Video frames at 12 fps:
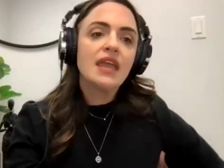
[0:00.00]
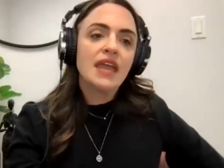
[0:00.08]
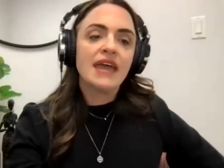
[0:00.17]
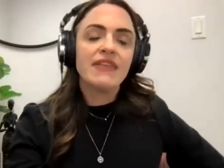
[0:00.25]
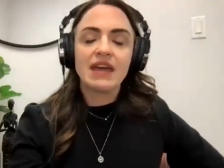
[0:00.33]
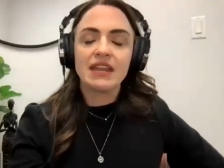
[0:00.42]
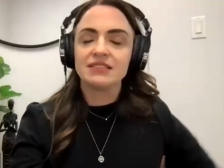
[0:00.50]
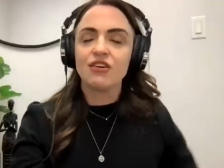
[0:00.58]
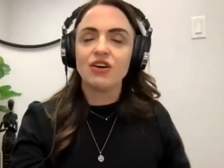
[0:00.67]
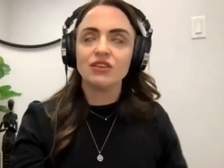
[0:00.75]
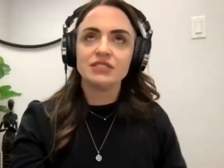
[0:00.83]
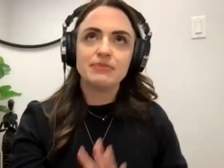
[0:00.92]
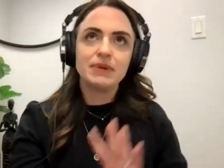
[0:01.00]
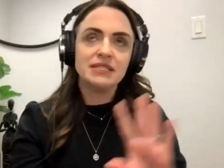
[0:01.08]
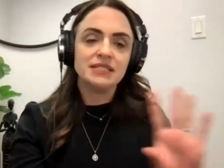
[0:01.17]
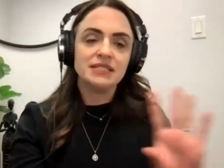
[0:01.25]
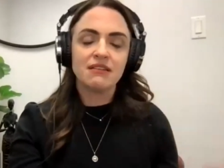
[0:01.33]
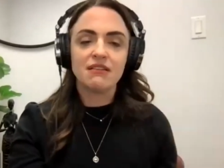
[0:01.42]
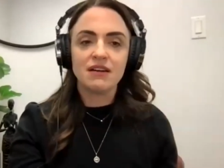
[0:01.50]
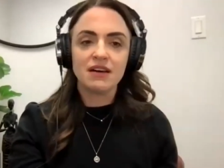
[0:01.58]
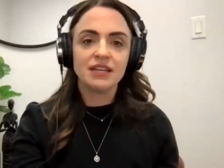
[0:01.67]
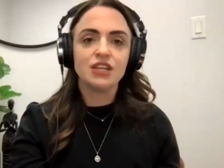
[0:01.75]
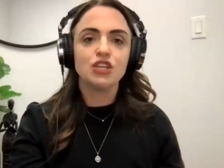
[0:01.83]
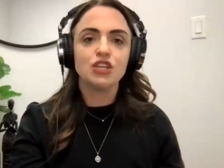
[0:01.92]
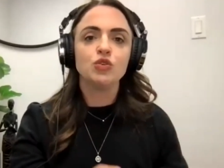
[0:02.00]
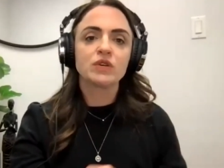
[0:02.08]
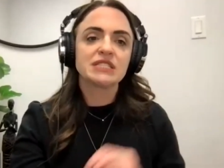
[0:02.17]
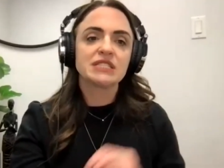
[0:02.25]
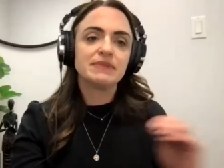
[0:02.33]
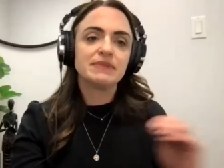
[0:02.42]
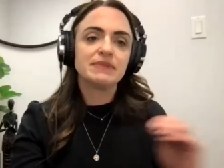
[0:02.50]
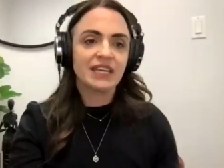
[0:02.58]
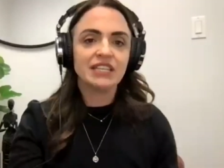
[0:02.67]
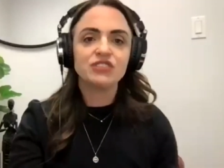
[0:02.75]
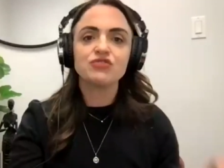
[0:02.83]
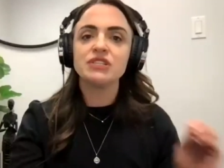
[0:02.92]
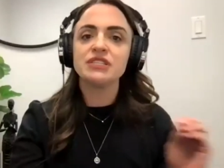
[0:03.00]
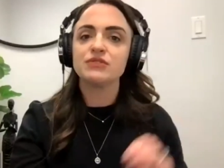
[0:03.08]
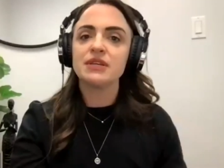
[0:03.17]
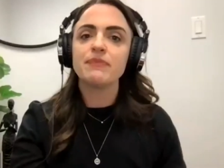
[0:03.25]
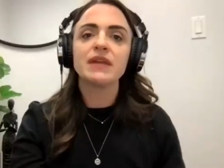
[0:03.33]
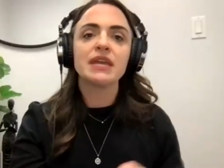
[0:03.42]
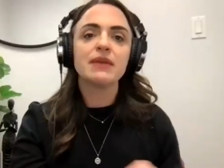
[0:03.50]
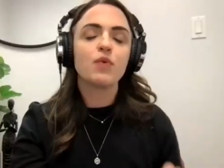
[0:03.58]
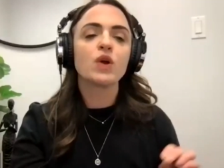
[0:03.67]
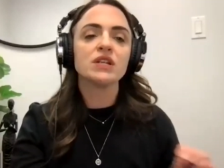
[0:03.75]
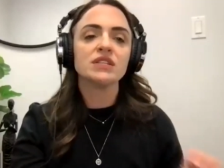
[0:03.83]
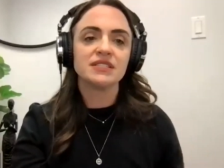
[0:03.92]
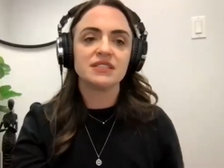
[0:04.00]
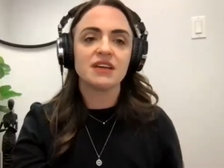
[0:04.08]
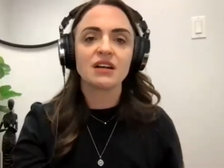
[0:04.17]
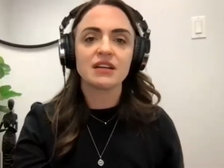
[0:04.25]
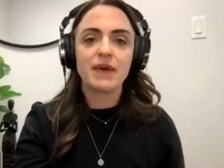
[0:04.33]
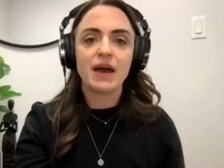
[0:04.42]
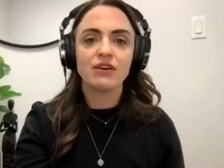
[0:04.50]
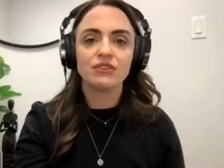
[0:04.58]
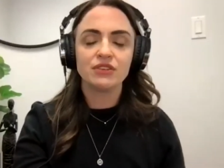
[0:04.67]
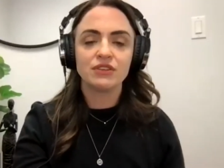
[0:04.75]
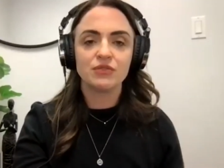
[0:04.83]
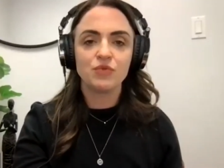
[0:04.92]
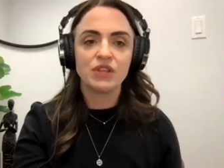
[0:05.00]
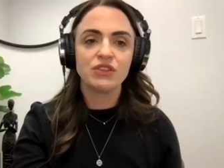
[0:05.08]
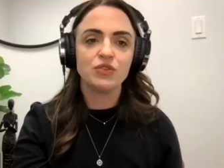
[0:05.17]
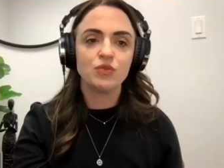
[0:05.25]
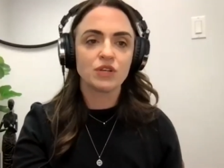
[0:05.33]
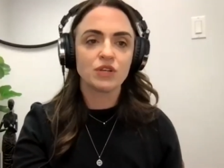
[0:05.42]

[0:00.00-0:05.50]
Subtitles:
And that is all dependent on your specific history. So something important to talk about with your